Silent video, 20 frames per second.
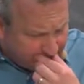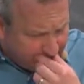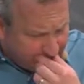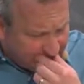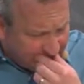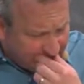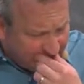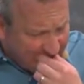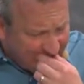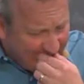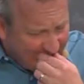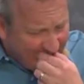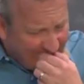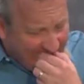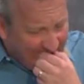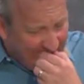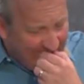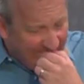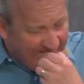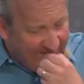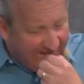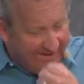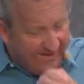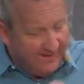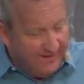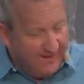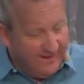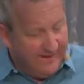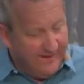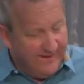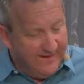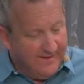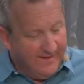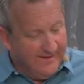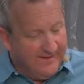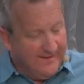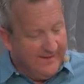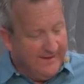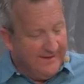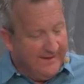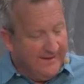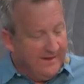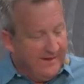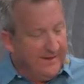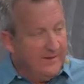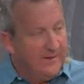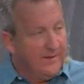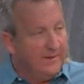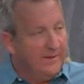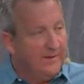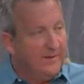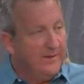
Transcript: (no one is talking)